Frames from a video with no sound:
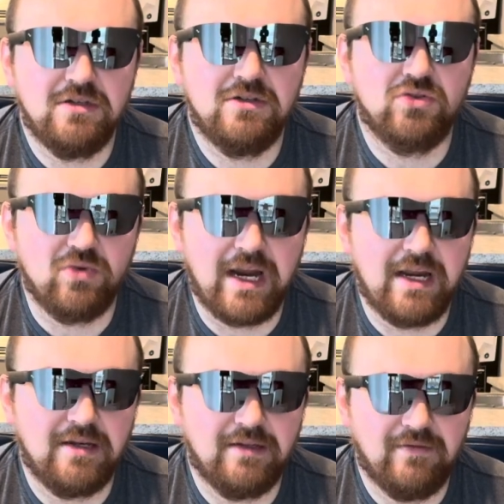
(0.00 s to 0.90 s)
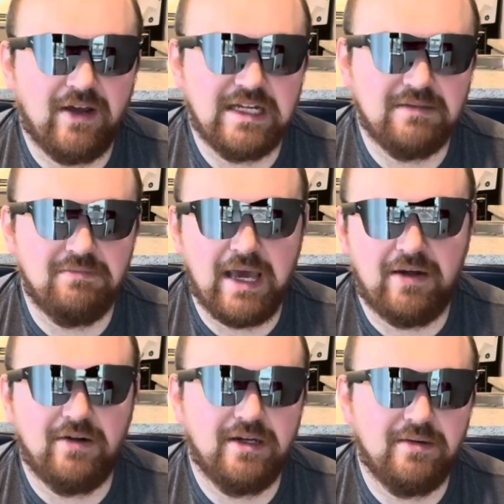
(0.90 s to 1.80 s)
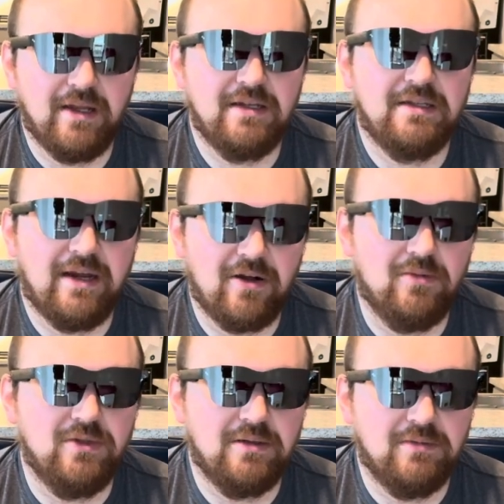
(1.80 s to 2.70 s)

drain device battery, and not terribly,